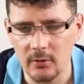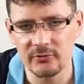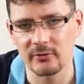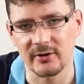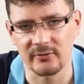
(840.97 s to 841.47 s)

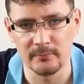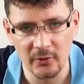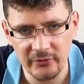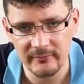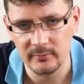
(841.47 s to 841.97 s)
Also as
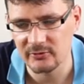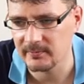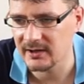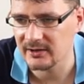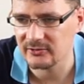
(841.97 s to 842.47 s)
multi-room
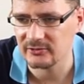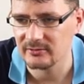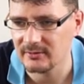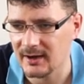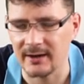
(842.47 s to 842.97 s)
speakers,
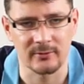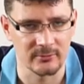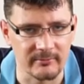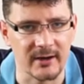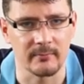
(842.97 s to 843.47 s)
I
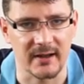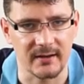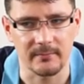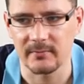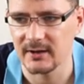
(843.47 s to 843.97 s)
could recommend
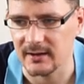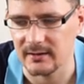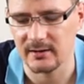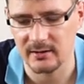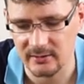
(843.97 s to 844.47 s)
them. Yeah,
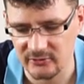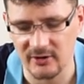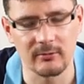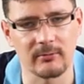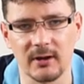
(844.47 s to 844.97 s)
the, the
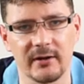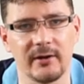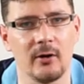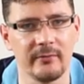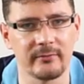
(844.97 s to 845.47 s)
sound quality
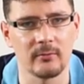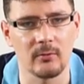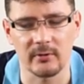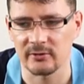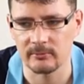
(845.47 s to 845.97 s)

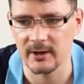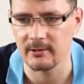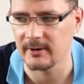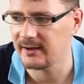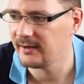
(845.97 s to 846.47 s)
overall is really
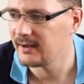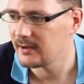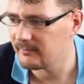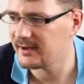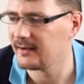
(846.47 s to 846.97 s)
great.
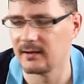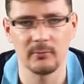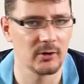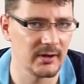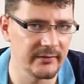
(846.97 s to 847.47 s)
With that,
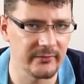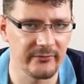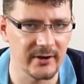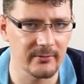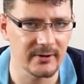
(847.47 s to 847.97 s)
I'm gonna leave the
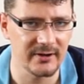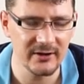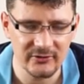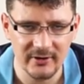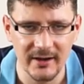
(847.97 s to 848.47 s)
video at
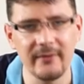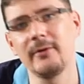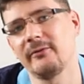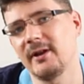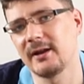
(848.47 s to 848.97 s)
this. If
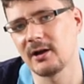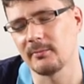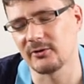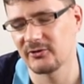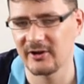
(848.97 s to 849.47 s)
you have any
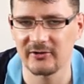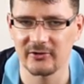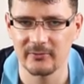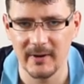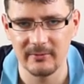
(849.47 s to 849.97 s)
comments,
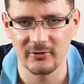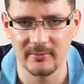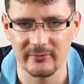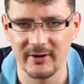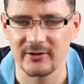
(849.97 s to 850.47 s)
suggestions, maybe some
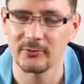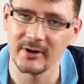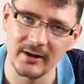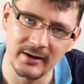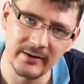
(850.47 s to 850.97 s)
advice, you
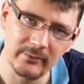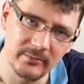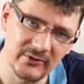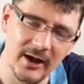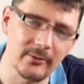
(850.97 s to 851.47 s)
can leave
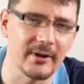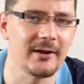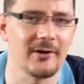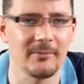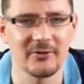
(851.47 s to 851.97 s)
them down in
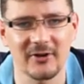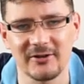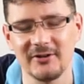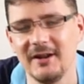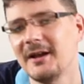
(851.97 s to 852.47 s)
the comment
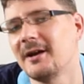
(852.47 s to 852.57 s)
section.